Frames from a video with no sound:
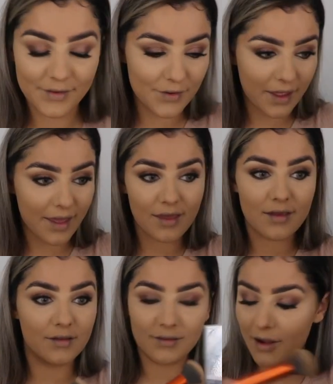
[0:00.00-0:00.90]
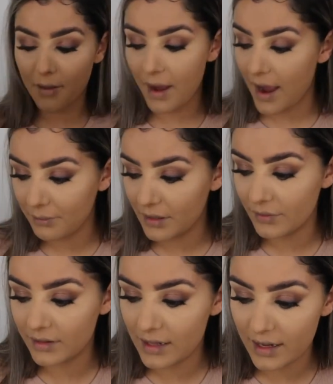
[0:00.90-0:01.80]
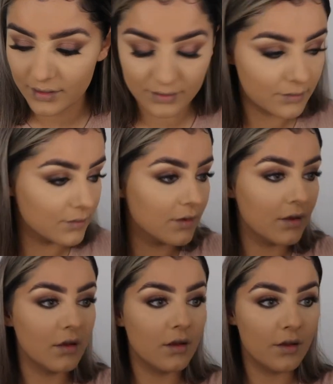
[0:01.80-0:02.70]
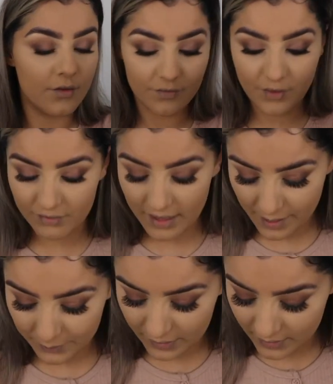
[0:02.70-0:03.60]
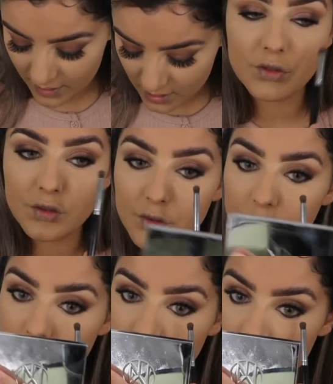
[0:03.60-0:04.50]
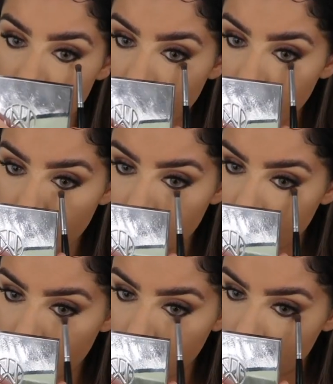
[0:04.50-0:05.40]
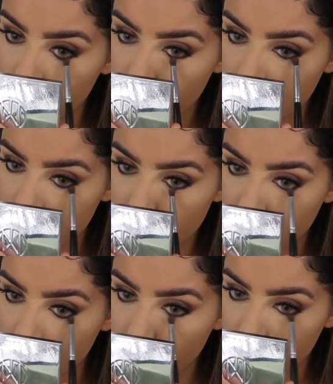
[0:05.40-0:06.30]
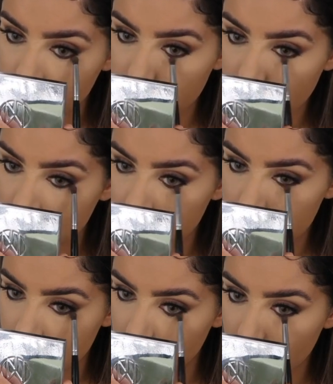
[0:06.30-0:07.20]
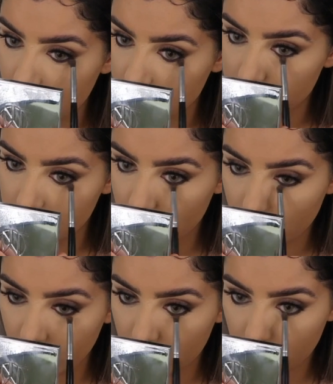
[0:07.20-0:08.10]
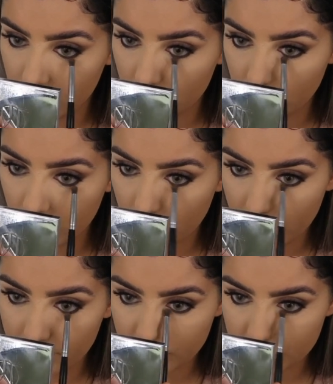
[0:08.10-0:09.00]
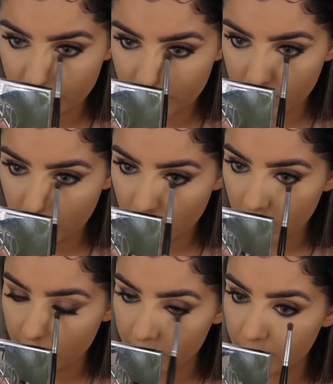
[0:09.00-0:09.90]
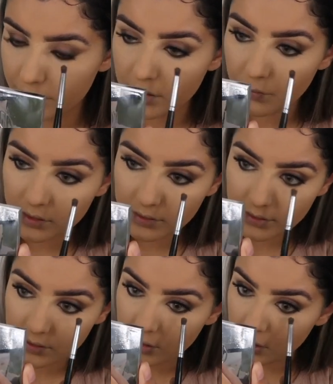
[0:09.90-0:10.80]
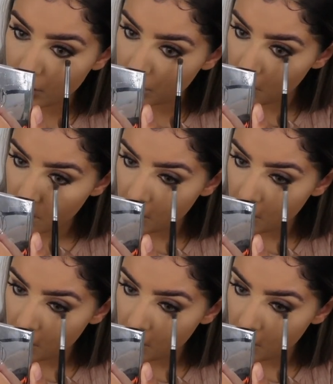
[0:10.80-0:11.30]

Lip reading: Okay, I'm happy with that. Very happy. To just soften out my under eyes a bit, because that concealer has, like, I have shifted it higher up than I wanted it to go.